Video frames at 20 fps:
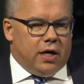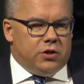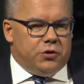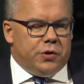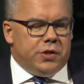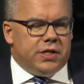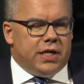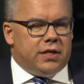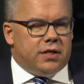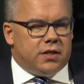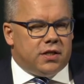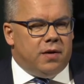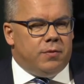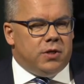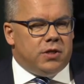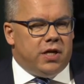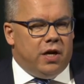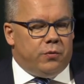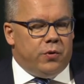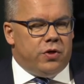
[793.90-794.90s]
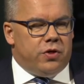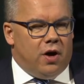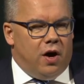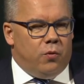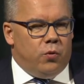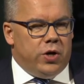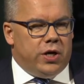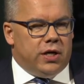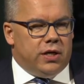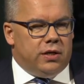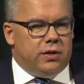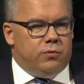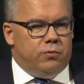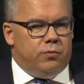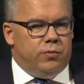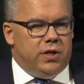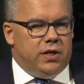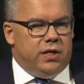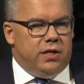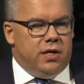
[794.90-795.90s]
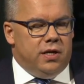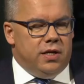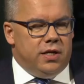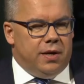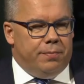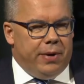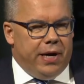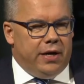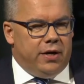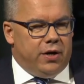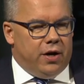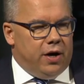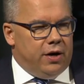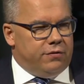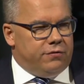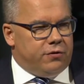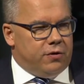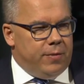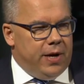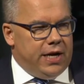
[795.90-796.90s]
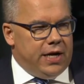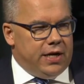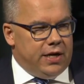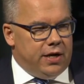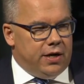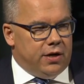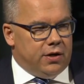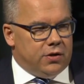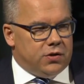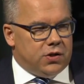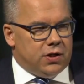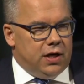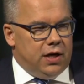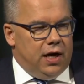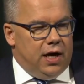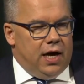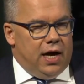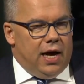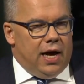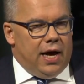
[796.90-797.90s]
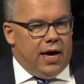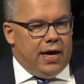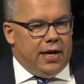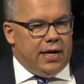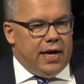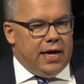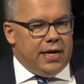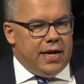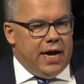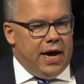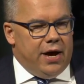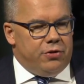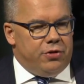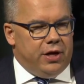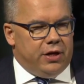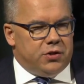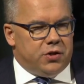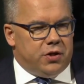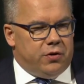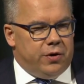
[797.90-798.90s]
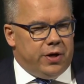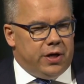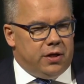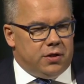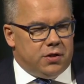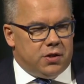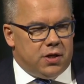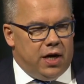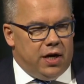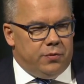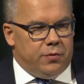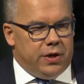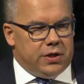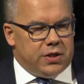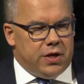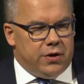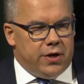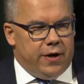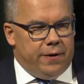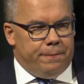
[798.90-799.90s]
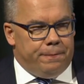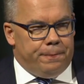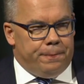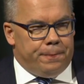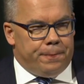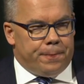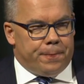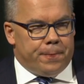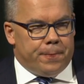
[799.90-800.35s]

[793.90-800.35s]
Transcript: Countries that to some extent we thought we could depend on for many years, and now things are going a little sideways. How come?